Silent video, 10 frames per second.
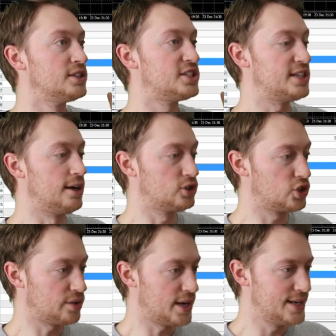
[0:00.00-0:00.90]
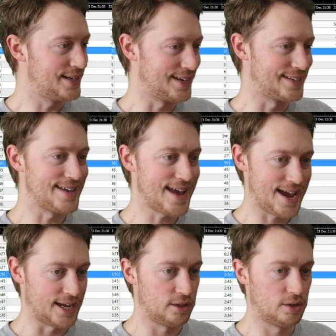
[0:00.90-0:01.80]
sell trade
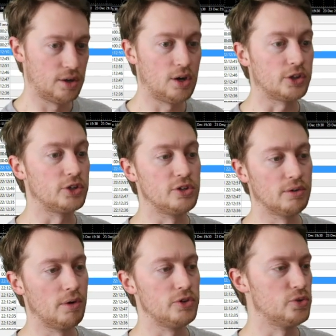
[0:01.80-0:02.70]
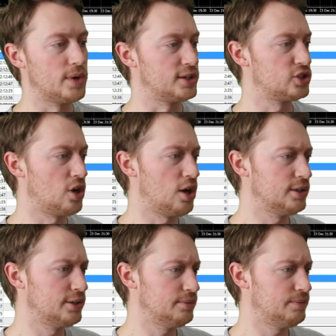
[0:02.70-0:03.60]
again on the euro US
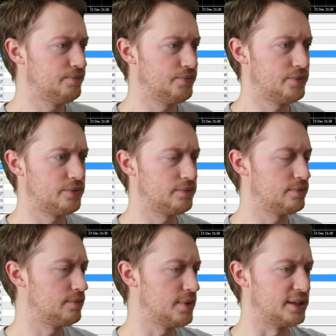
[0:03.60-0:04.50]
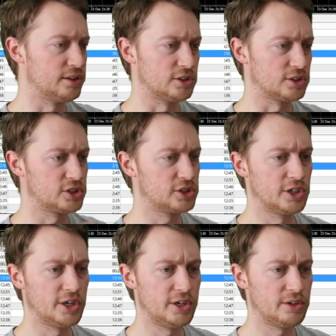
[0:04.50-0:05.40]
dollar. It looks
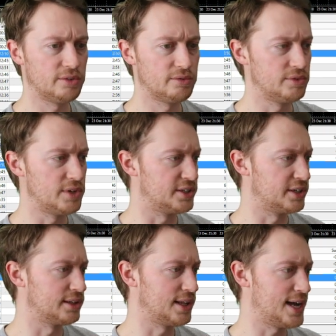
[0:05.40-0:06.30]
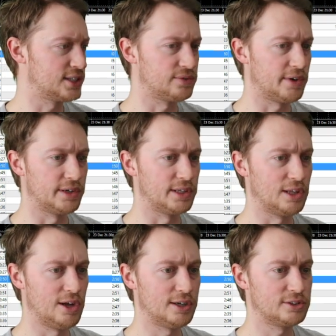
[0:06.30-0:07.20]
good. It didn't last very
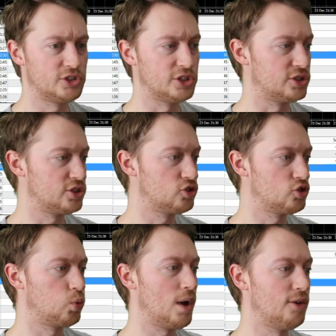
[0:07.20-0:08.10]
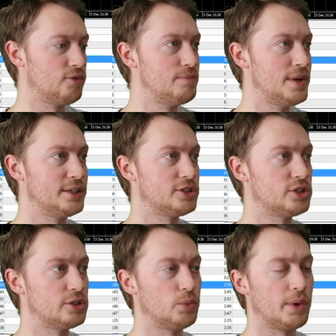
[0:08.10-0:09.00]
long, just 12
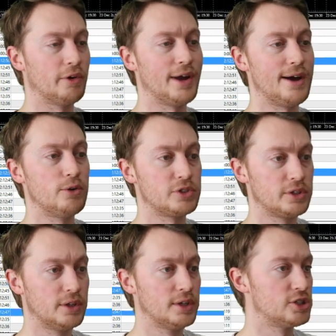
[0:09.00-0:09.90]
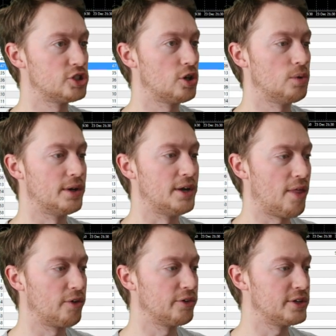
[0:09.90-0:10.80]
minutes and we were out. So
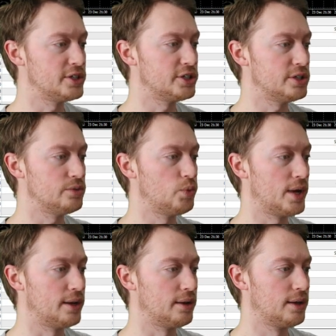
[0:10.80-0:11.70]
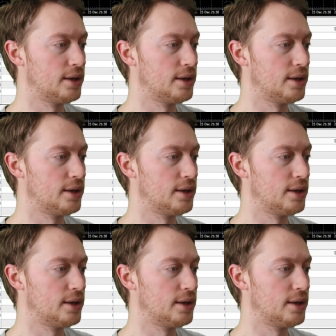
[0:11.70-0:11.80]
another easy win.